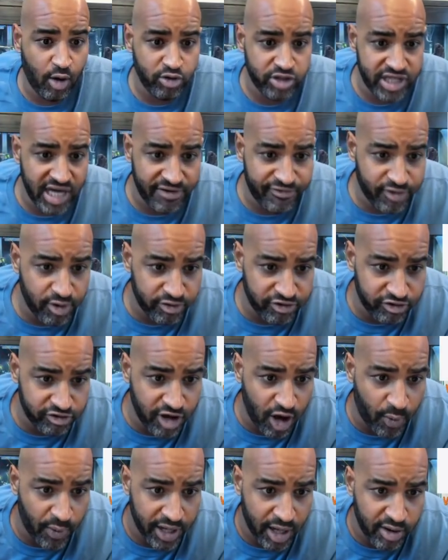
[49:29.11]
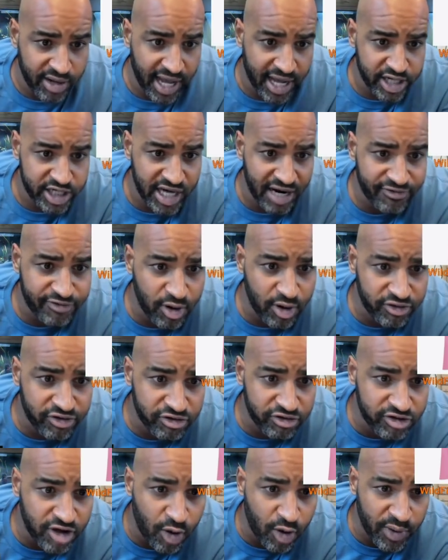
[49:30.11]
Jeff Rose is going. Okay, Jeff Rose
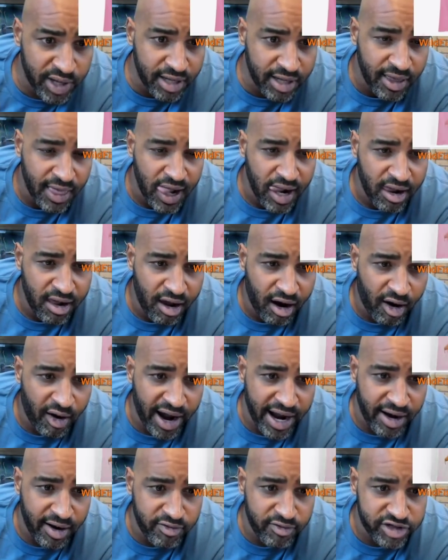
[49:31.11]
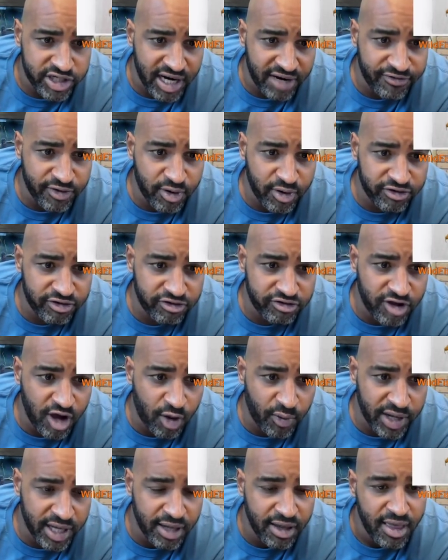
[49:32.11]
is going. All right, Jeff Rose is
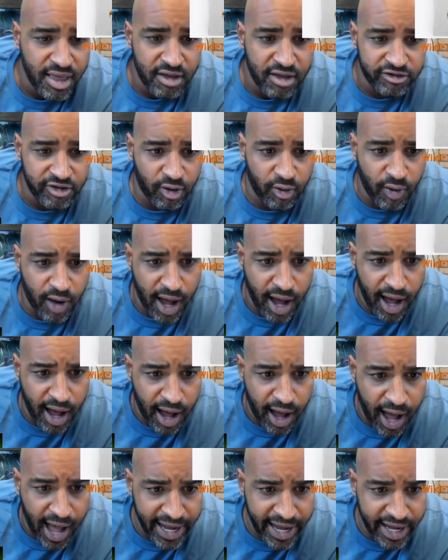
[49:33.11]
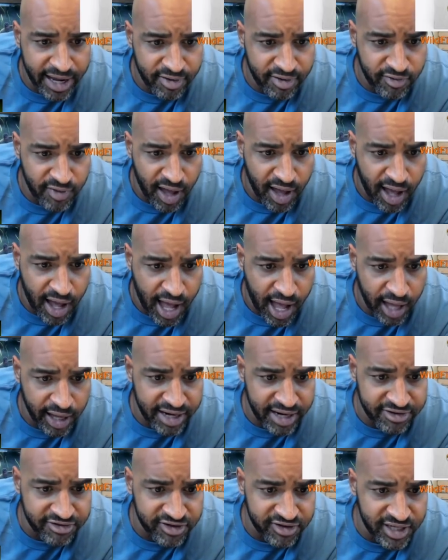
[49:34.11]
going. So I
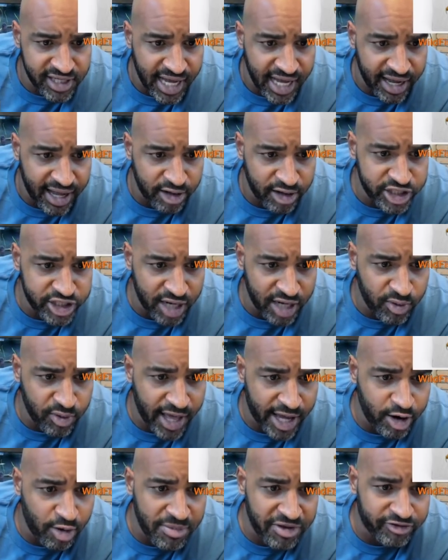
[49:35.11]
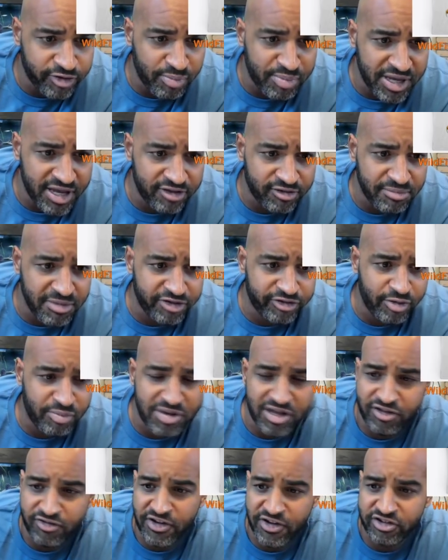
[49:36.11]
gotta see. I'll check with. I know Mr.
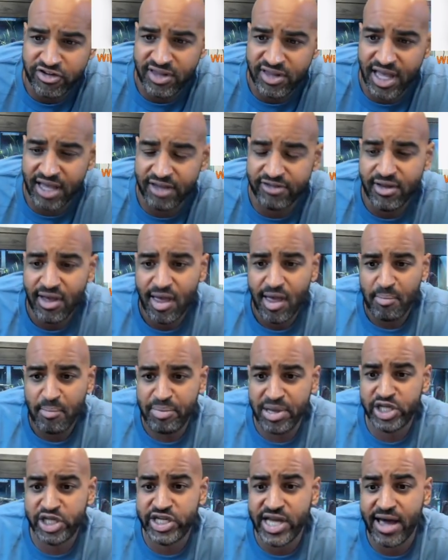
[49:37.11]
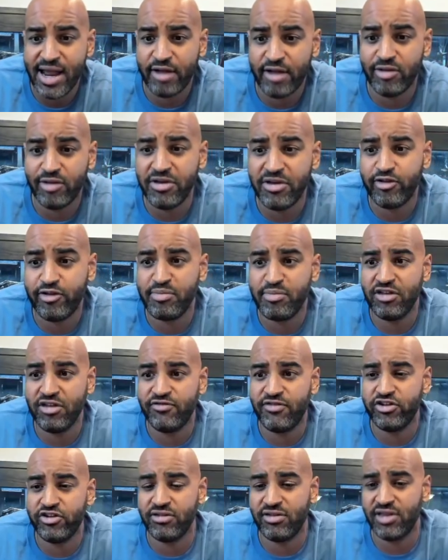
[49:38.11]
B's Fishing Things. Big shout out to Mr. B's
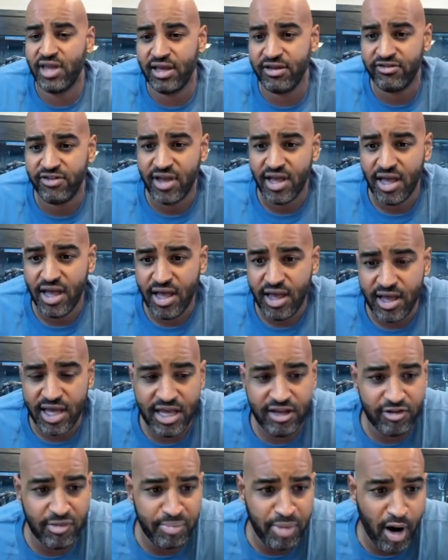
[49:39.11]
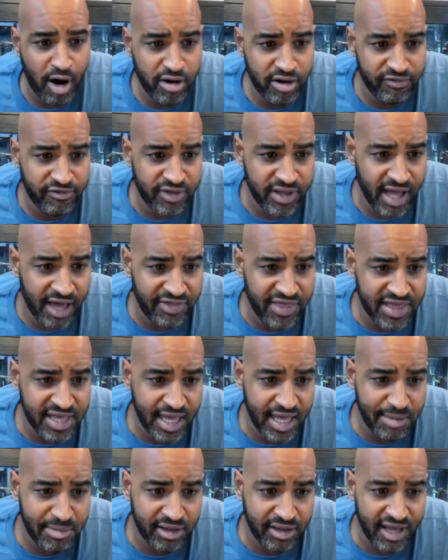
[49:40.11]
Fishing Things. He's a part of I think
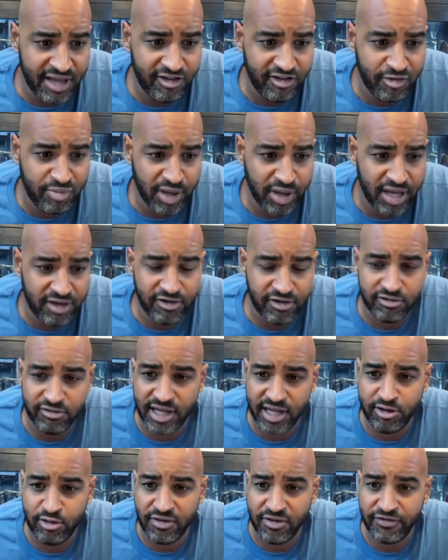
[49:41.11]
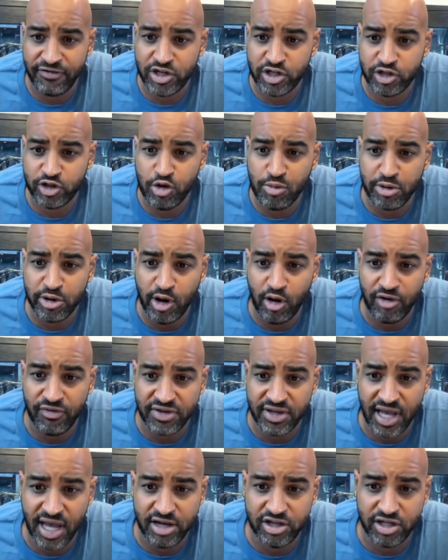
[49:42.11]
him and Lacey's Place they do the fish tuber
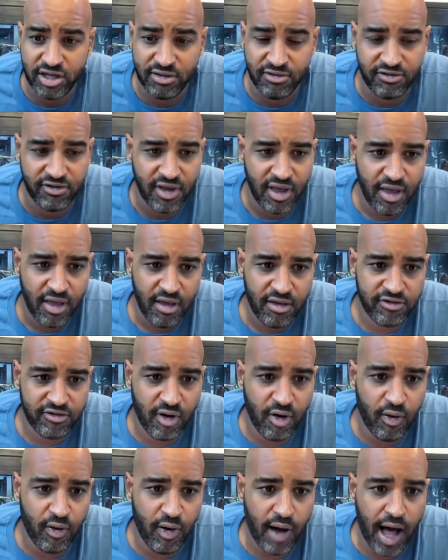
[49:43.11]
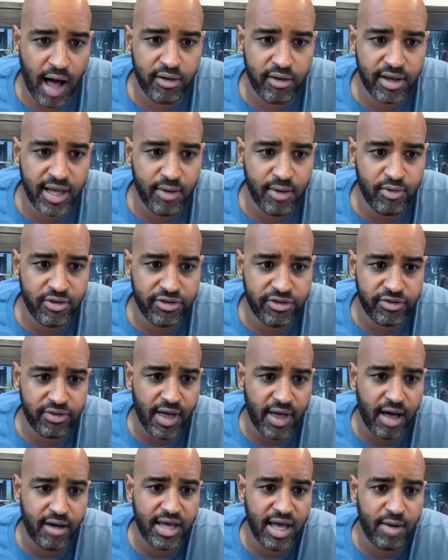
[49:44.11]
notifications. So I'll get with
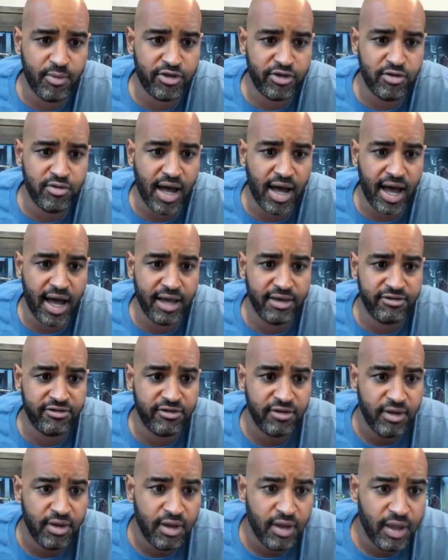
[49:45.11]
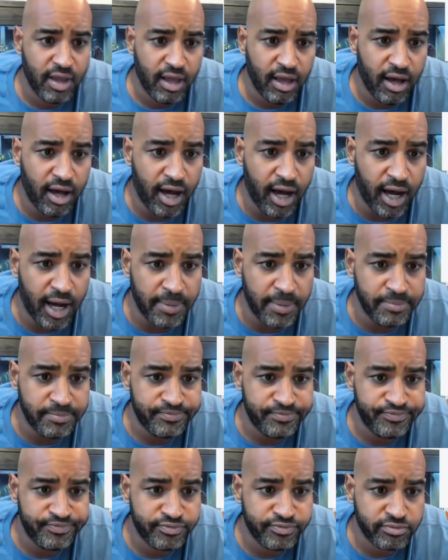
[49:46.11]
you guys.
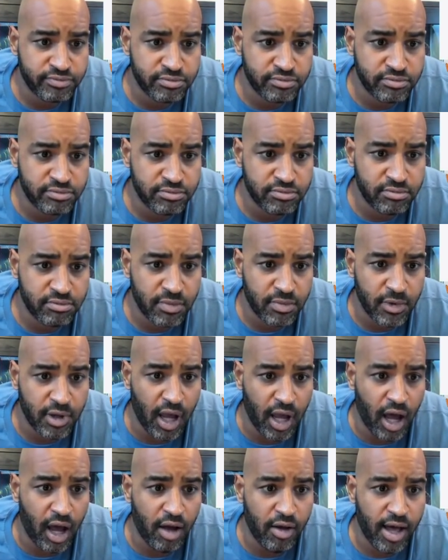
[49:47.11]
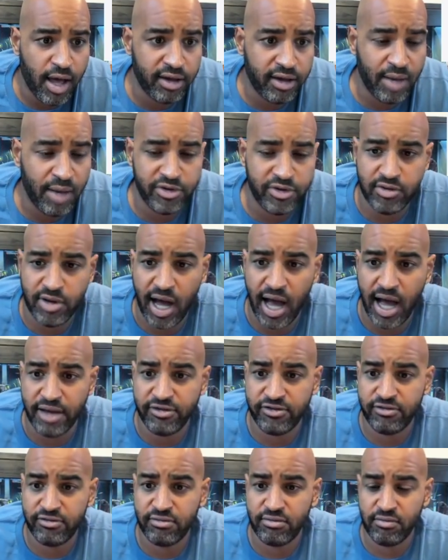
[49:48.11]
Yeah, I'll get with you
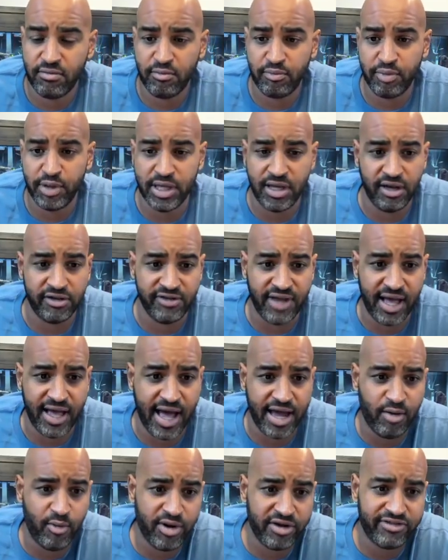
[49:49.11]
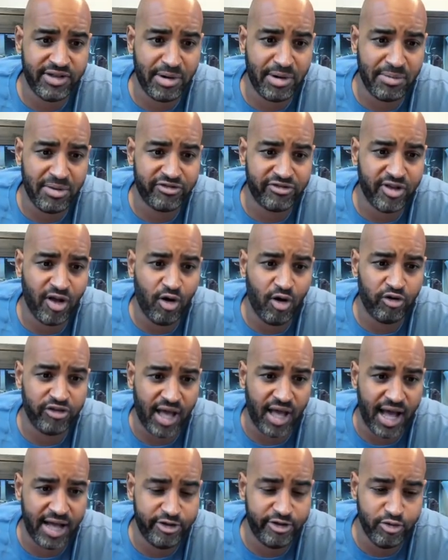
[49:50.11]
guys because I don't want to step on anybody's toes.
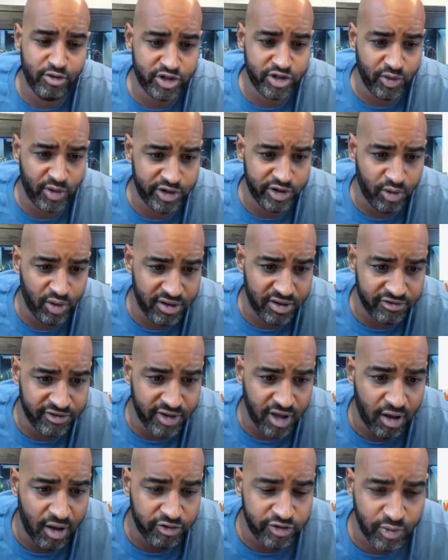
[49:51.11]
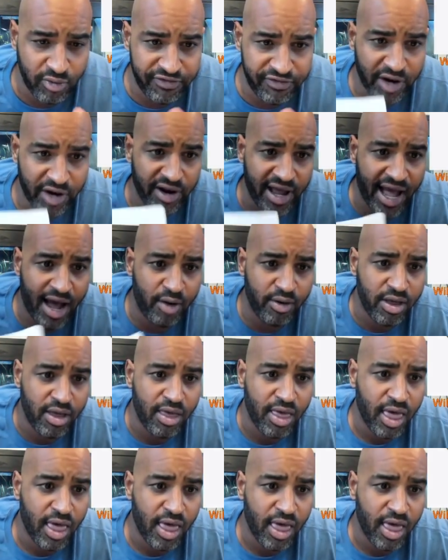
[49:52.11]
I do enjoy doing this though, so we'll figure it out.